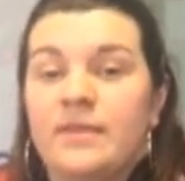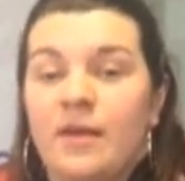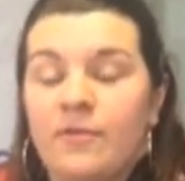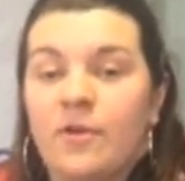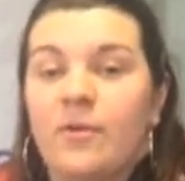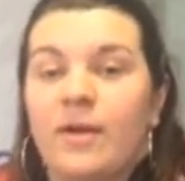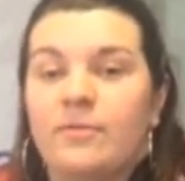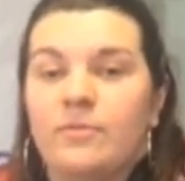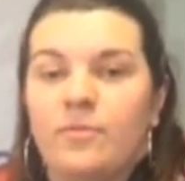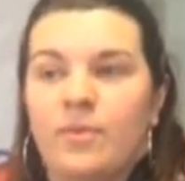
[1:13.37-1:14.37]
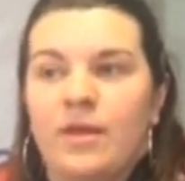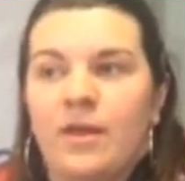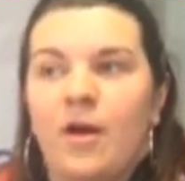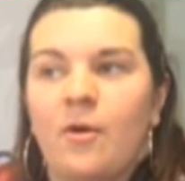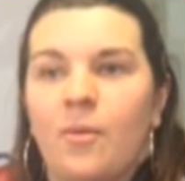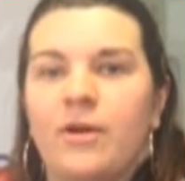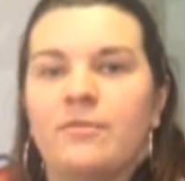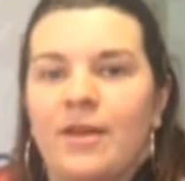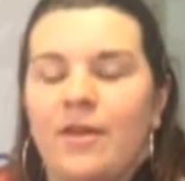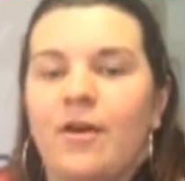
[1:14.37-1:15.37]
difficult, and we are worked
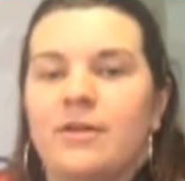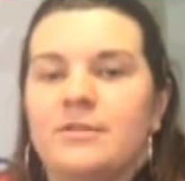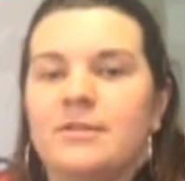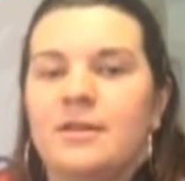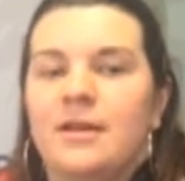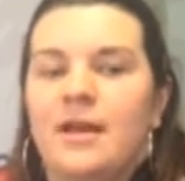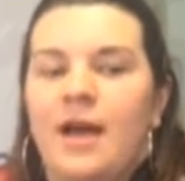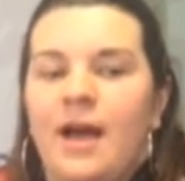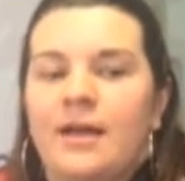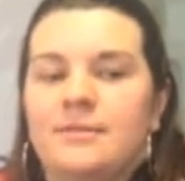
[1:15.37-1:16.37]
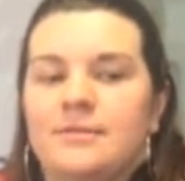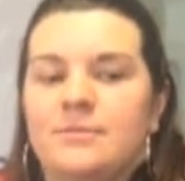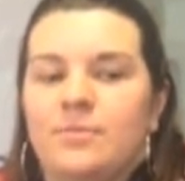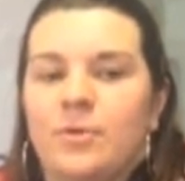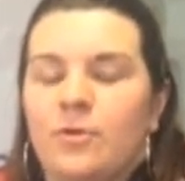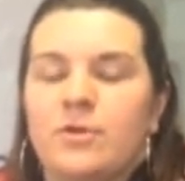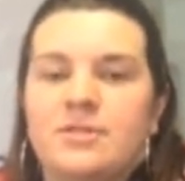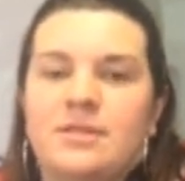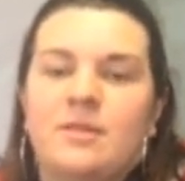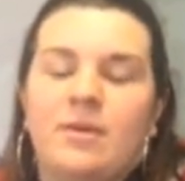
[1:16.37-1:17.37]
very hard and we're not
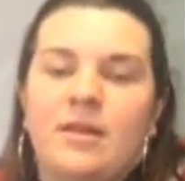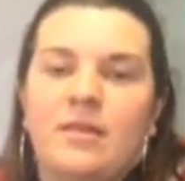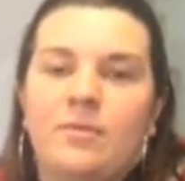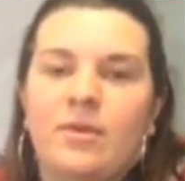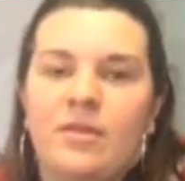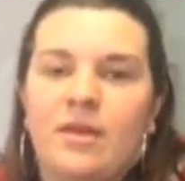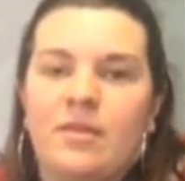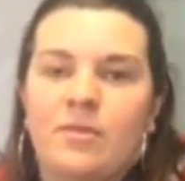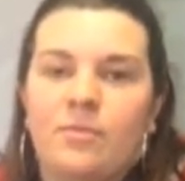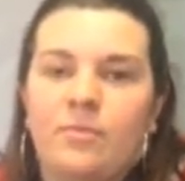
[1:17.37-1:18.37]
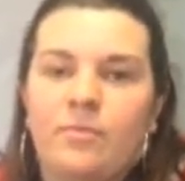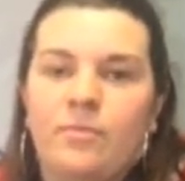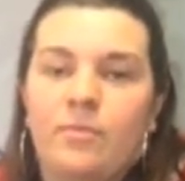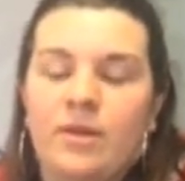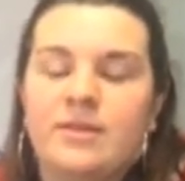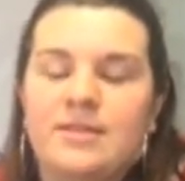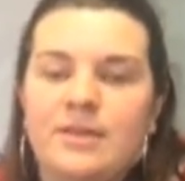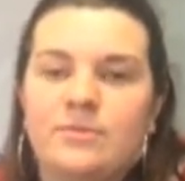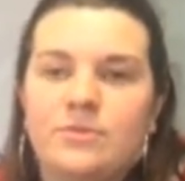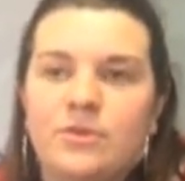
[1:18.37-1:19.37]
seeing the money that we think that we're
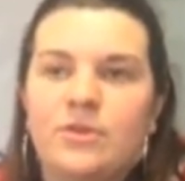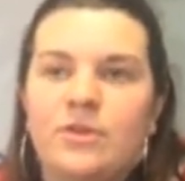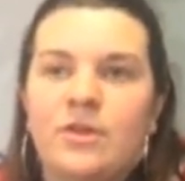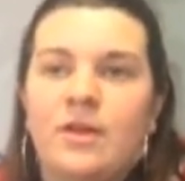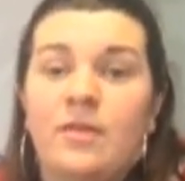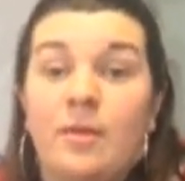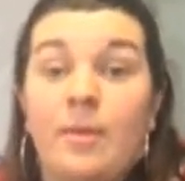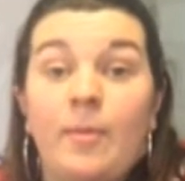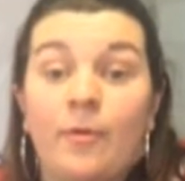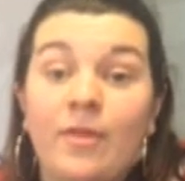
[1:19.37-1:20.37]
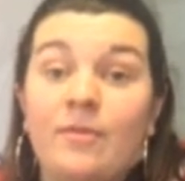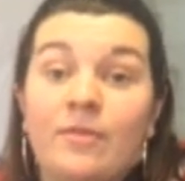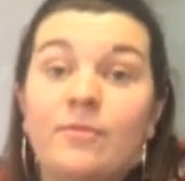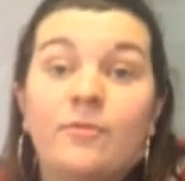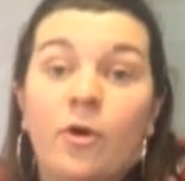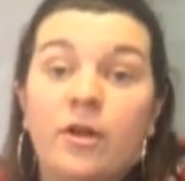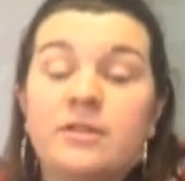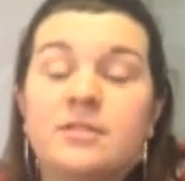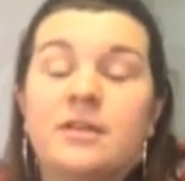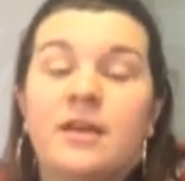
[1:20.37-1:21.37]
entitled to, that people are leaving for
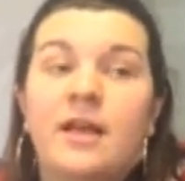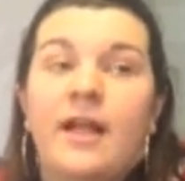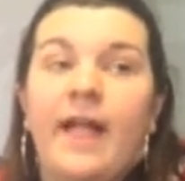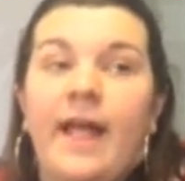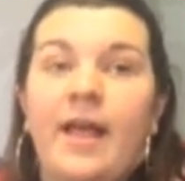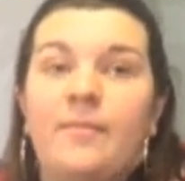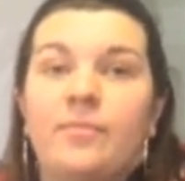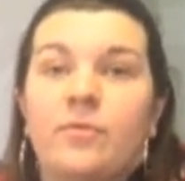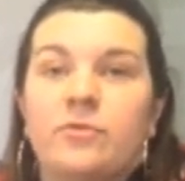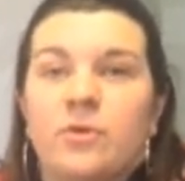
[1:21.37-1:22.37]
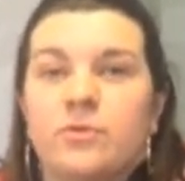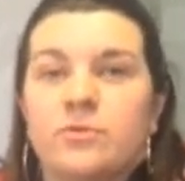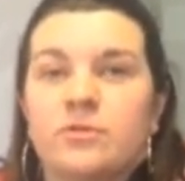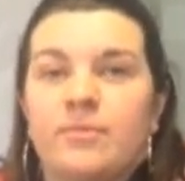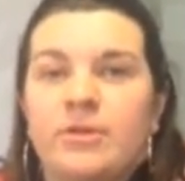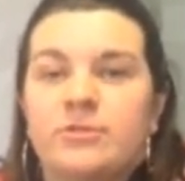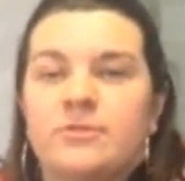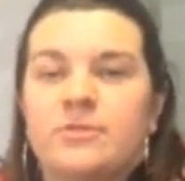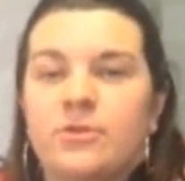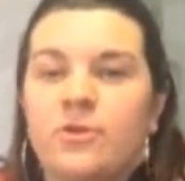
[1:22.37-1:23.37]
us. There's also some issues
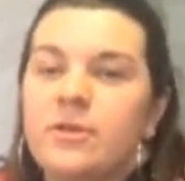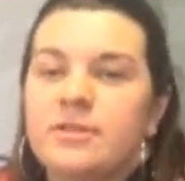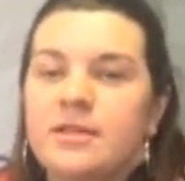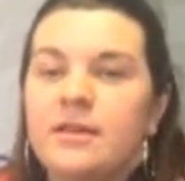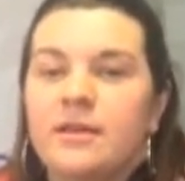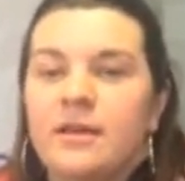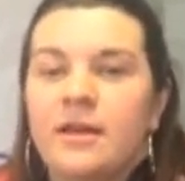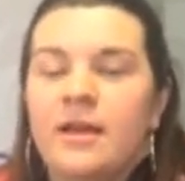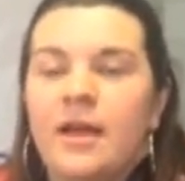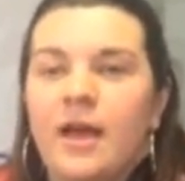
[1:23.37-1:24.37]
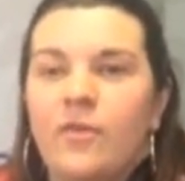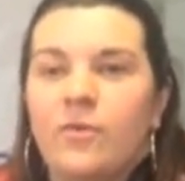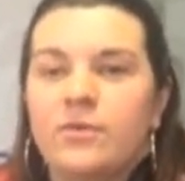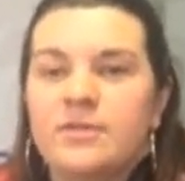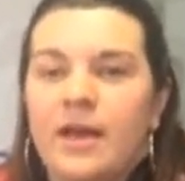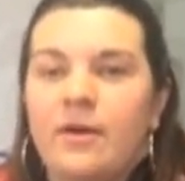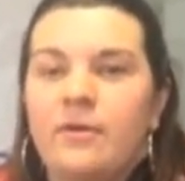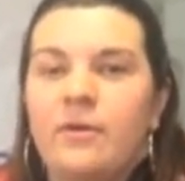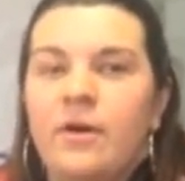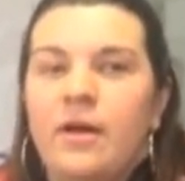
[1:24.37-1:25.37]
of security in the
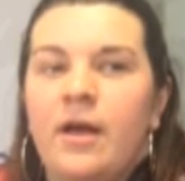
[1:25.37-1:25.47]
hotel,